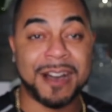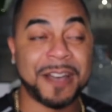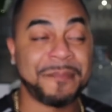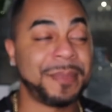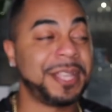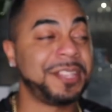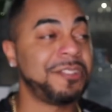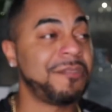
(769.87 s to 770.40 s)
I
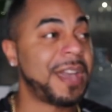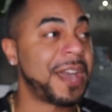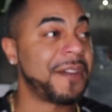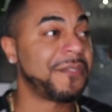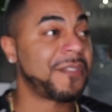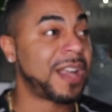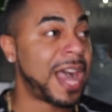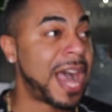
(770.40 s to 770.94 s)
mean, you
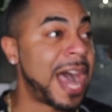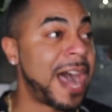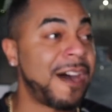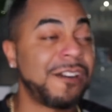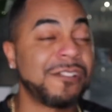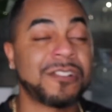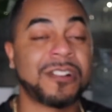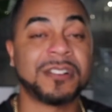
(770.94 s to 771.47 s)
have
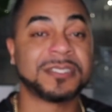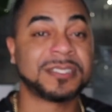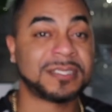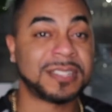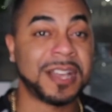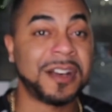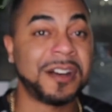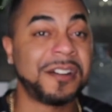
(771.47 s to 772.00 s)
Kyle,
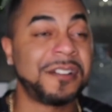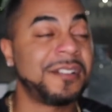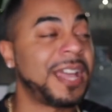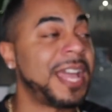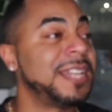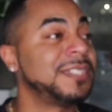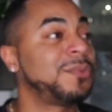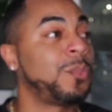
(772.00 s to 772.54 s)
Garcelle,
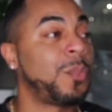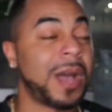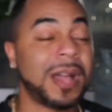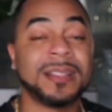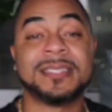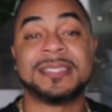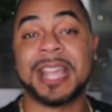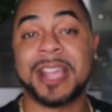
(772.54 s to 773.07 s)
as well
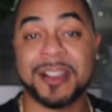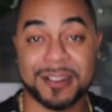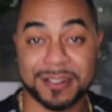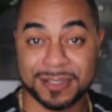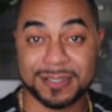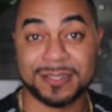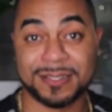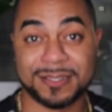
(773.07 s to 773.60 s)
as
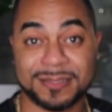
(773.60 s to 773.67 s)
Erica.